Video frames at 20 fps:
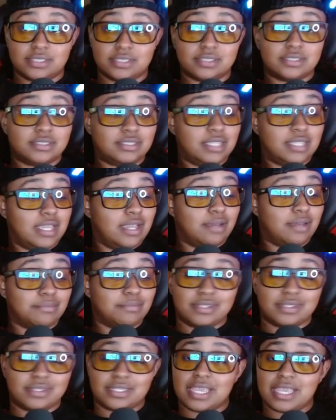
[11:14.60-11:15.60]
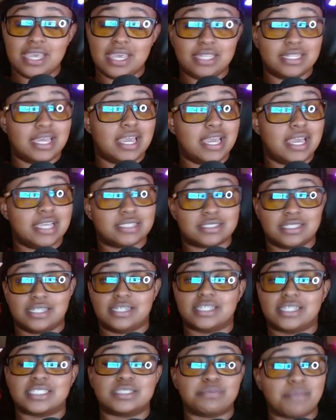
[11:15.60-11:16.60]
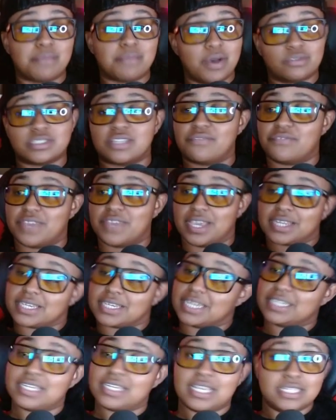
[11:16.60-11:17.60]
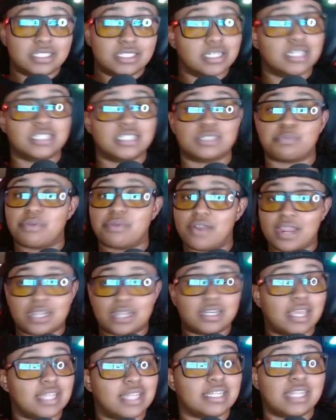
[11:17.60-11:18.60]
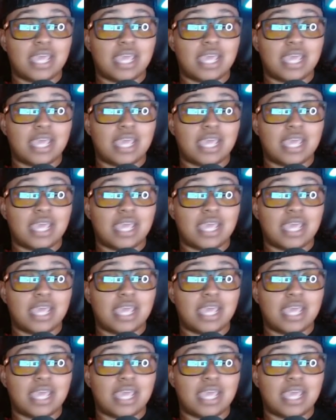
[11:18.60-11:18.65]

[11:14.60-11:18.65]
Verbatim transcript: Damn, Kayla ass done exposed the fact that Daysha is pregnant.